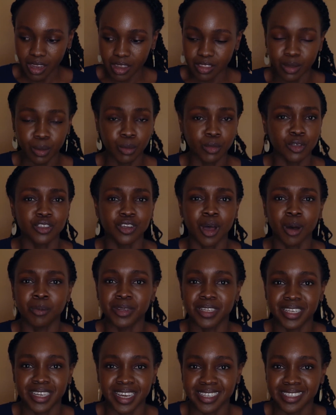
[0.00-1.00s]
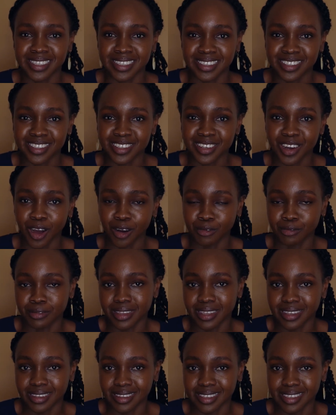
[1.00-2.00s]
the most complicated of
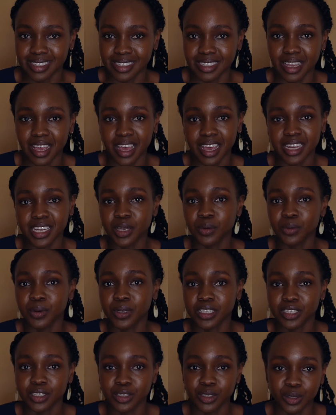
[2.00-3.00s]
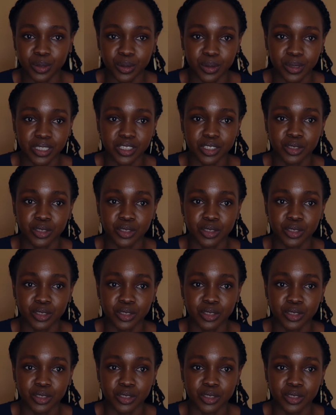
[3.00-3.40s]
things. Anyone can do it.